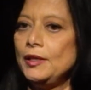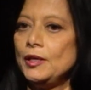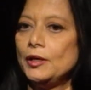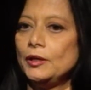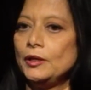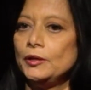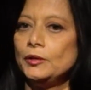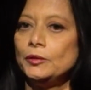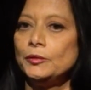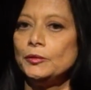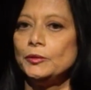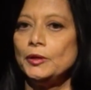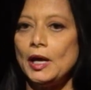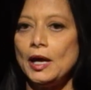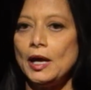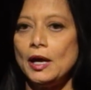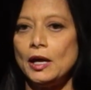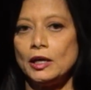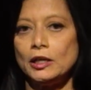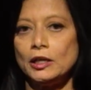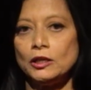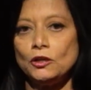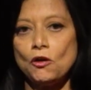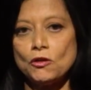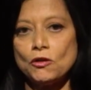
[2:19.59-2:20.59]
the
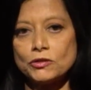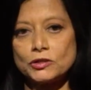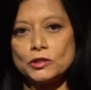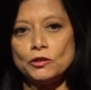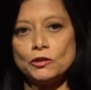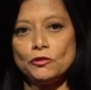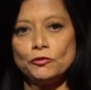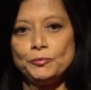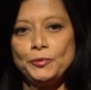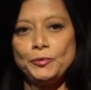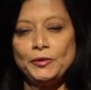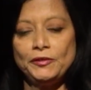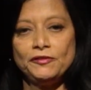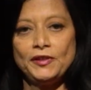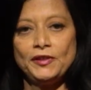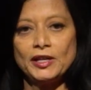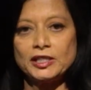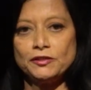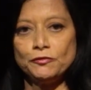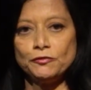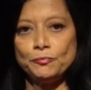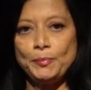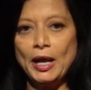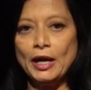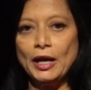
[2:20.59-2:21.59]
uh, loss of
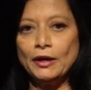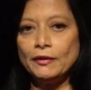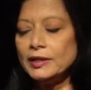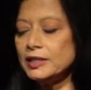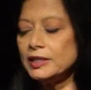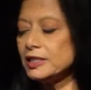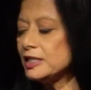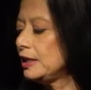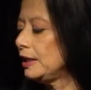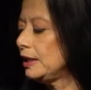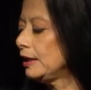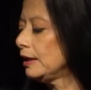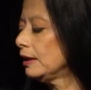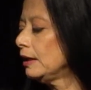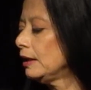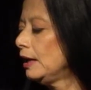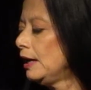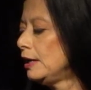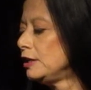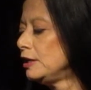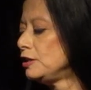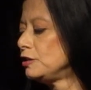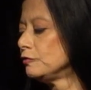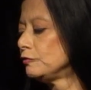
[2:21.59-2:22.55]
effective parenting,